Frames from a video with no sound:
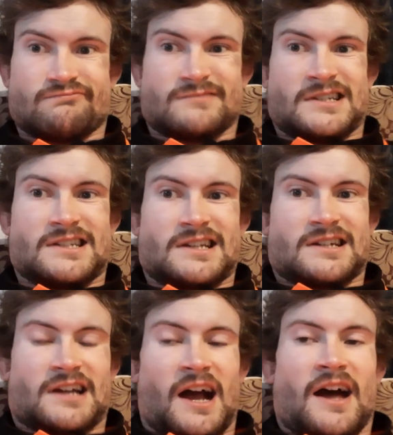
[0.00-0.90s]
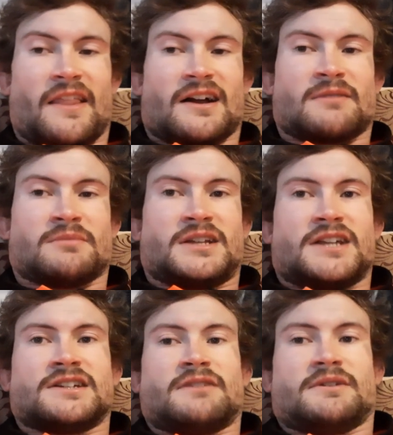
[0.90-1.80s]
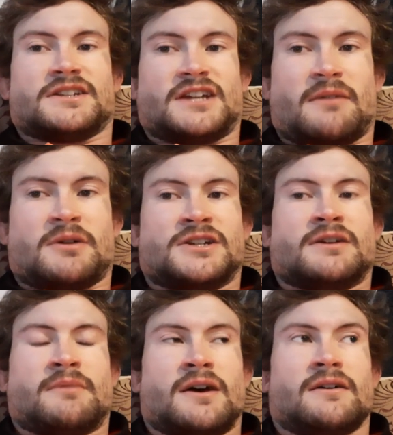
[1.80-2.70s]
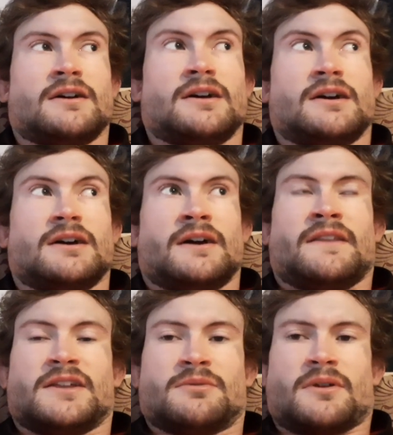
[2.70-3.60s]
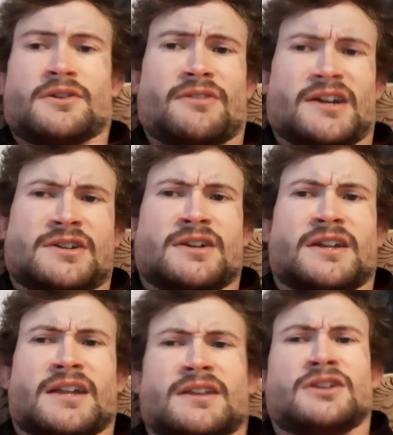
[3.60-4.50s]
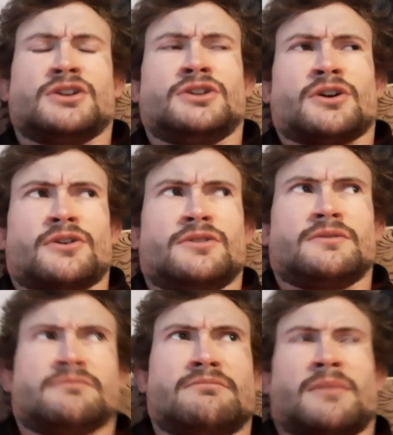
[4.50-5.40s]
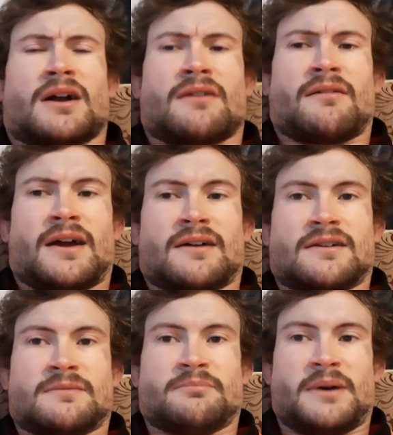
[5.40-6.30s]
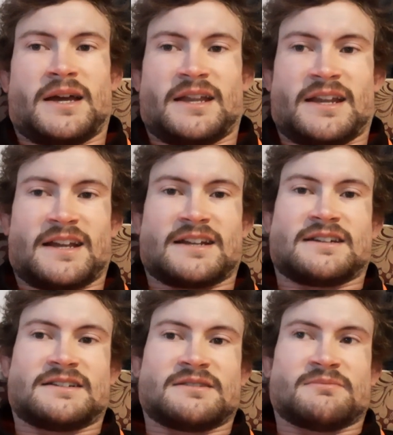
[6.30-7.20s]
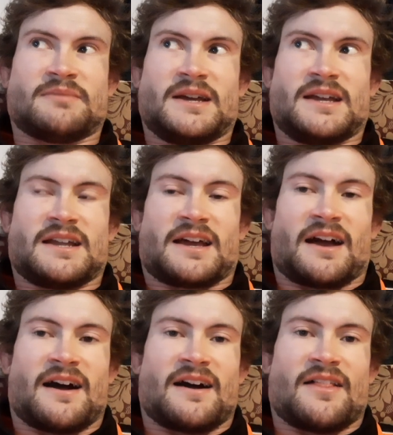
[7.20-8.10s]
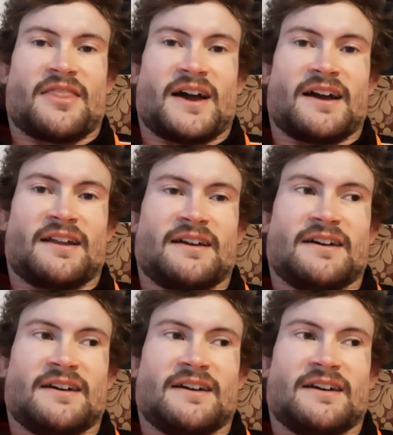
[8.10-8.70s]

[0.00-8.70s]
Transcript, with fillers: he's in a car that can potentially win the championship now. And that's what Andre should have done. You don't muck around being in a being in a car that